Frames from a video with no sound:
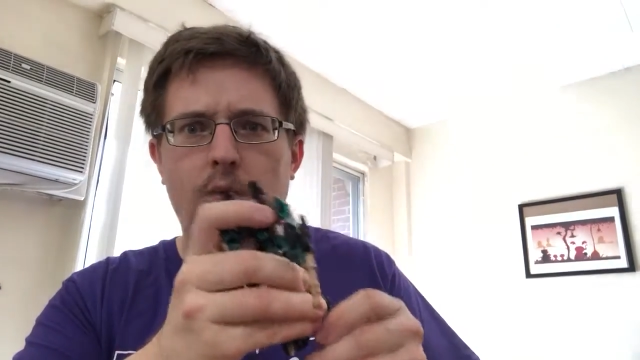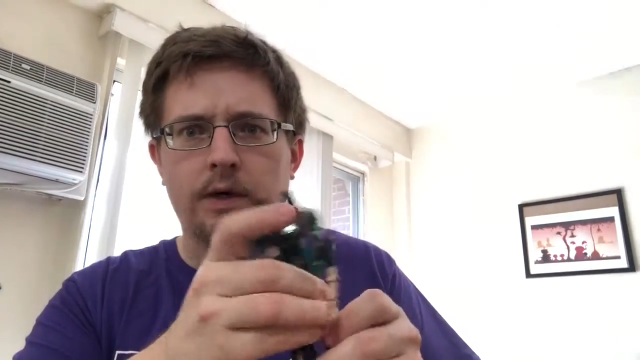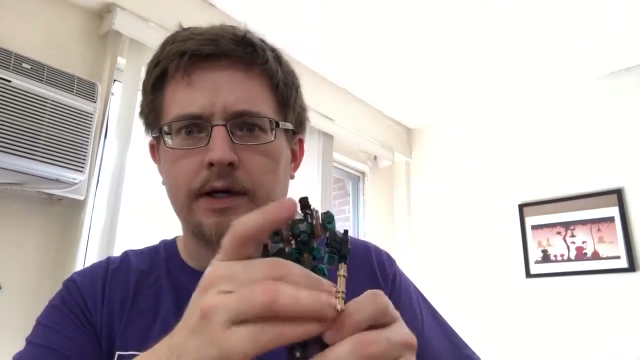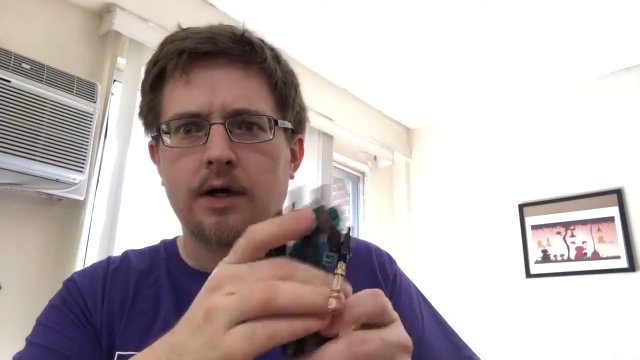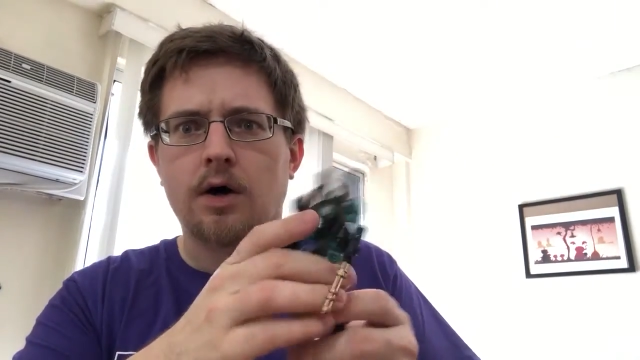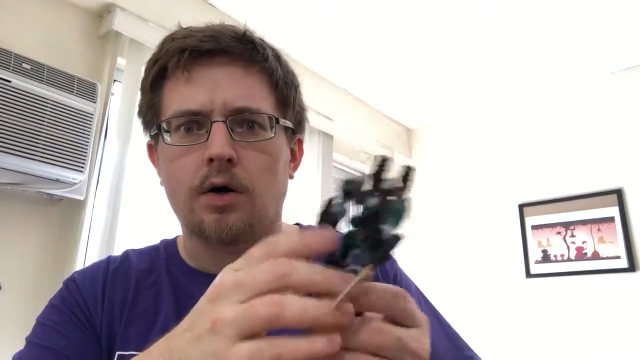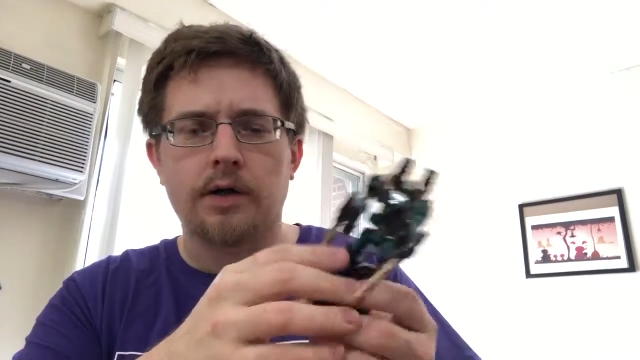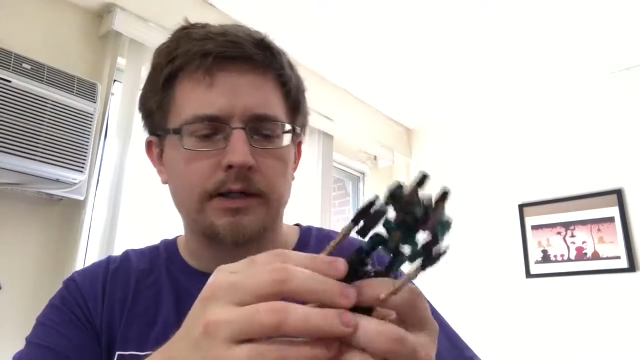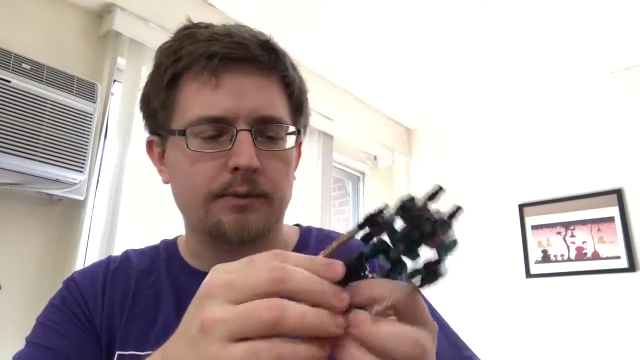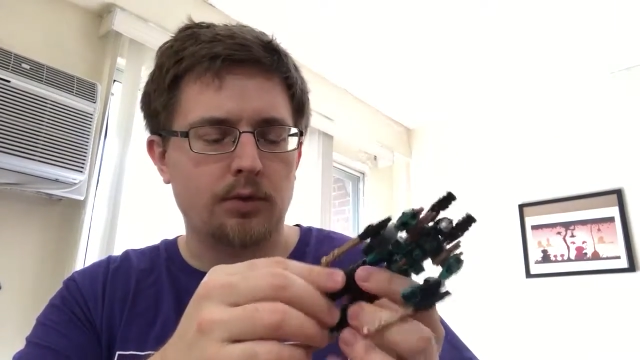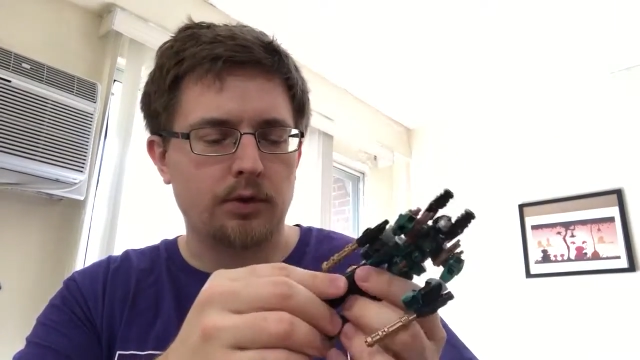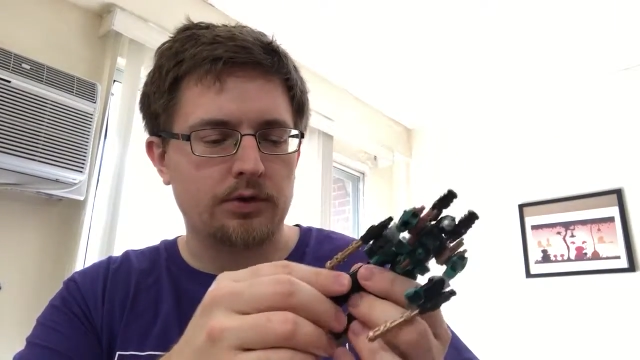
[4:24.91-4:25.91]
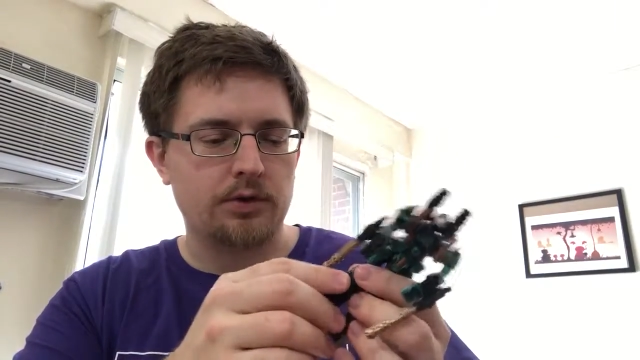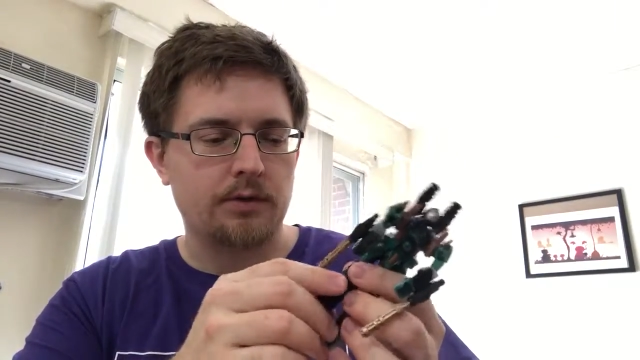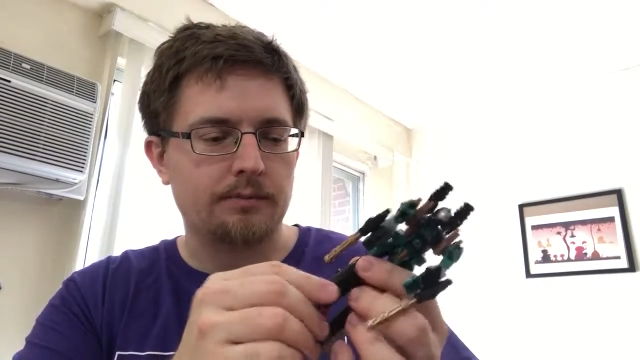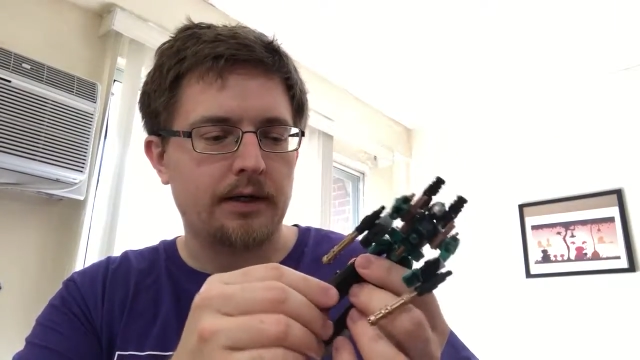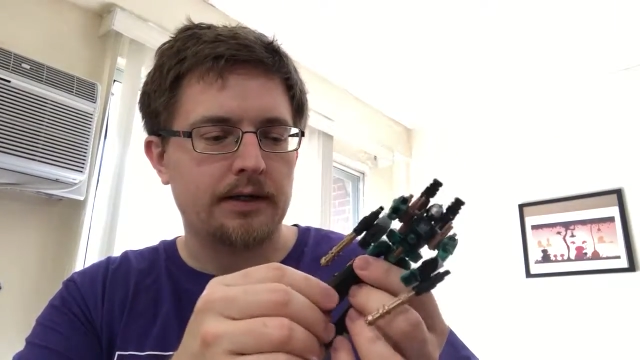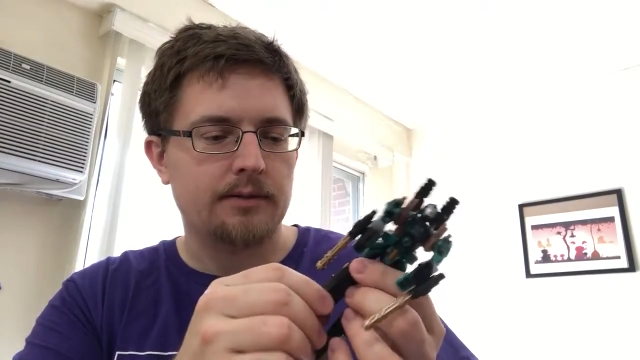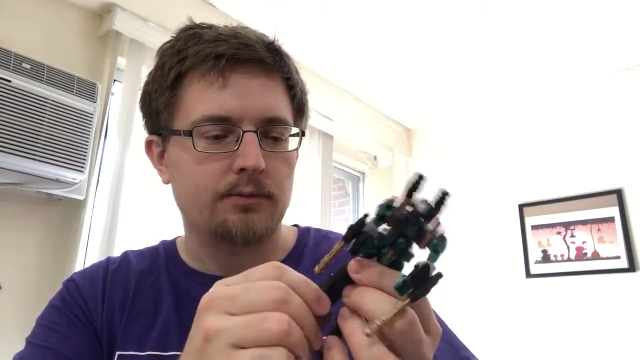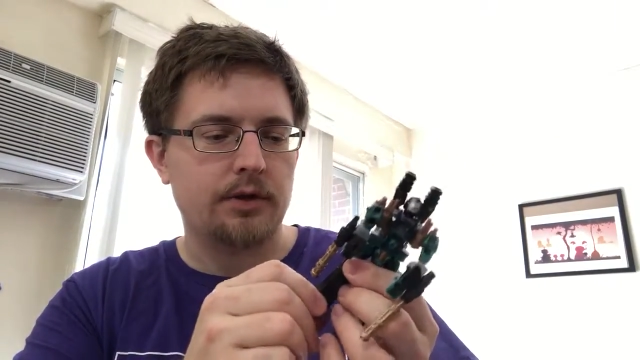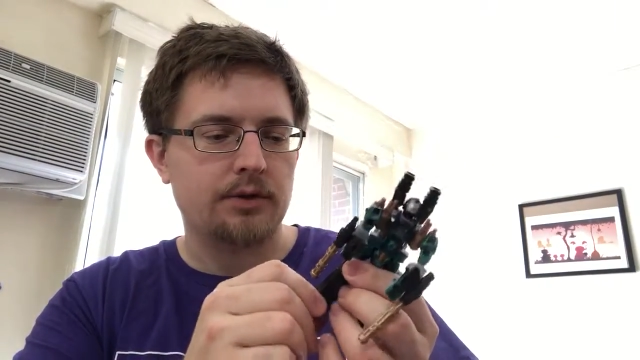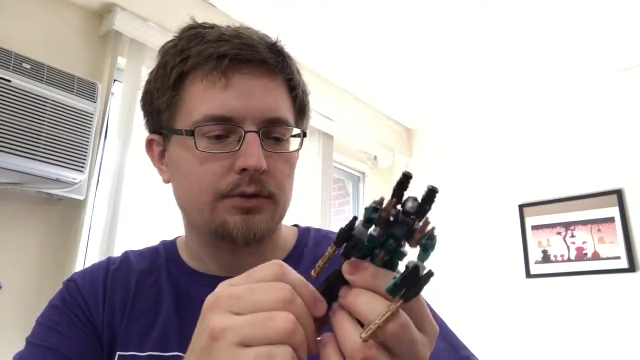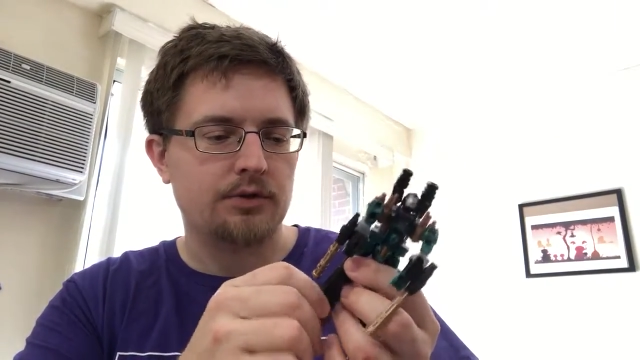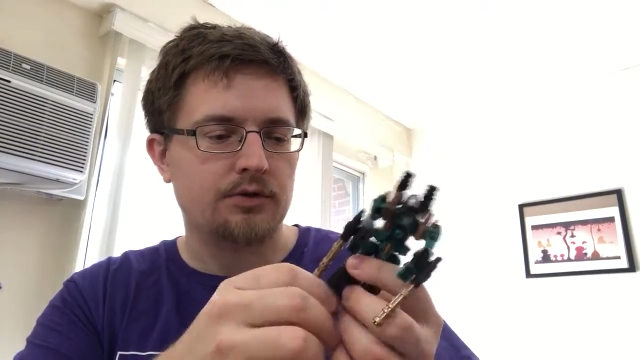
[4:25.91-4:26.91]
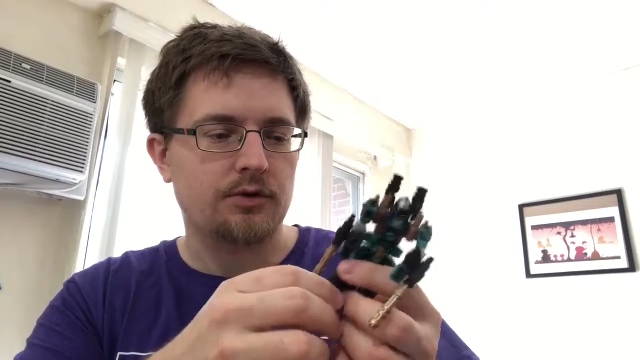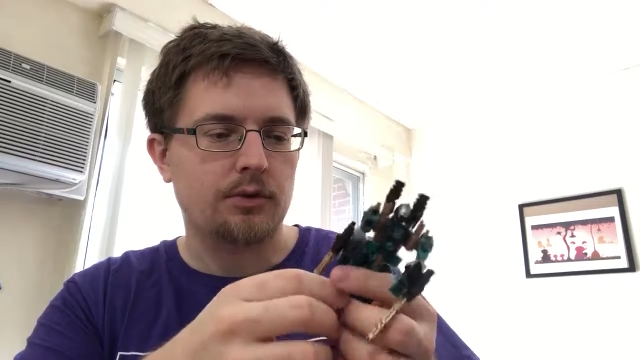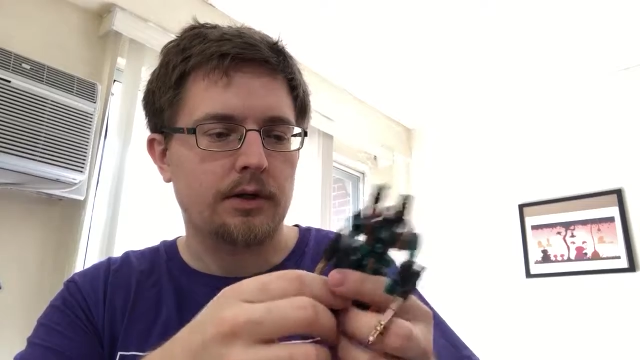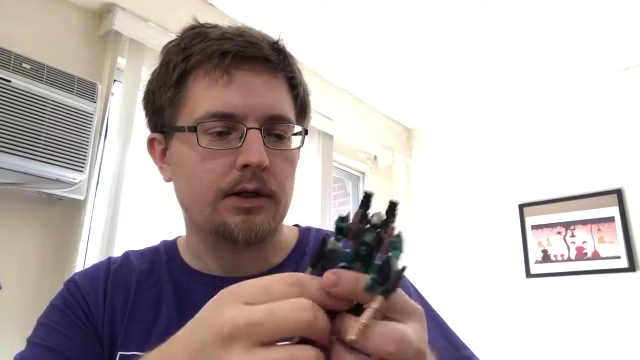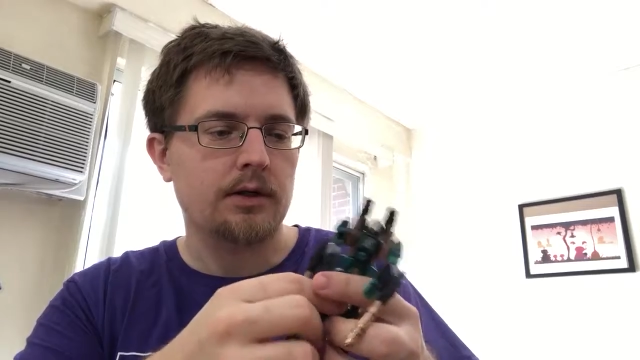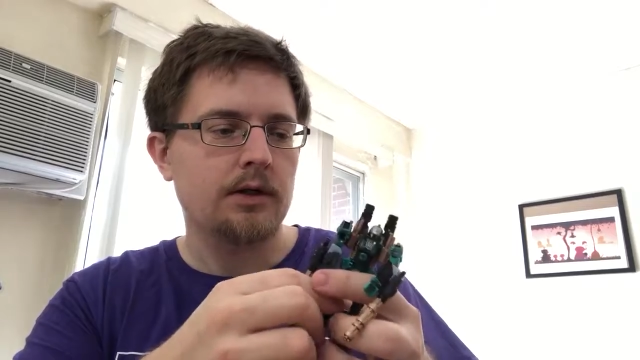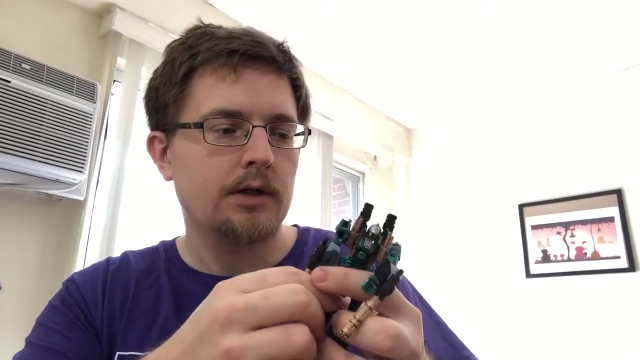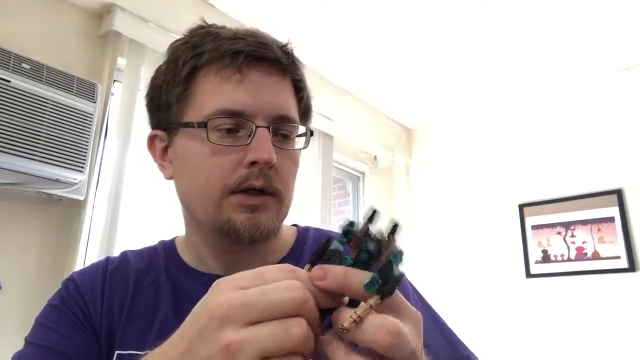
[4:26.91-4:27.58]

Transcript: or at all anymore to combine him with, which is annoying.